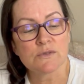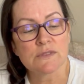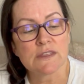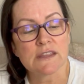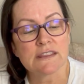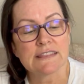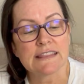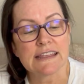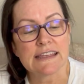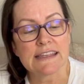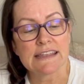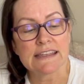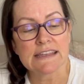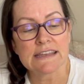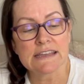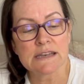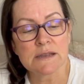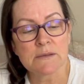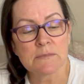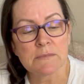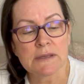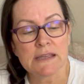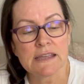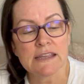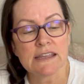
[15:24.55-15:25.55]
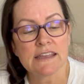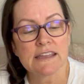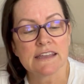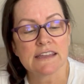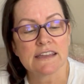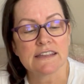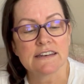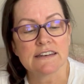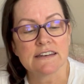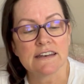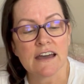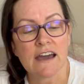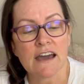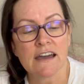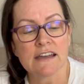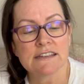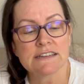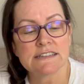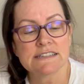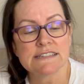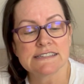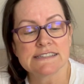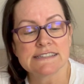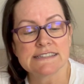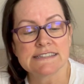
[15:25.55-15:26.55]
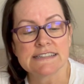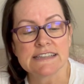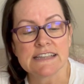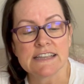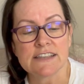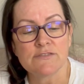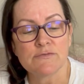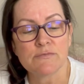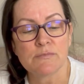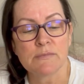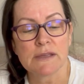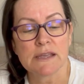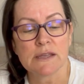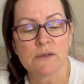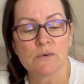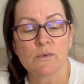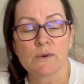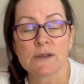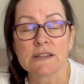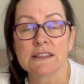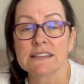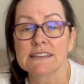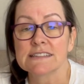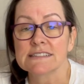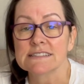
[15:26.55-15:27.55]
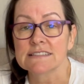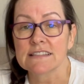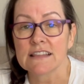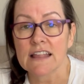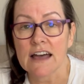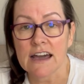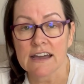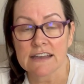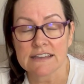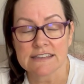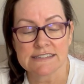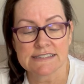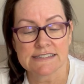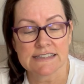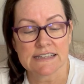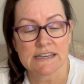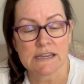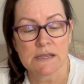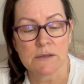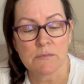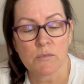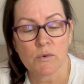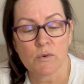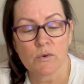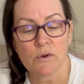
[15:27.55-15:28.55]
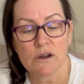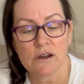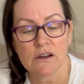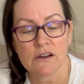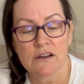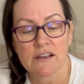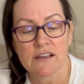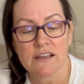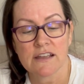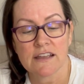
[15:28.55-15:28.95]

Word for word: that the enemy cannot deceive me with his lies anymore.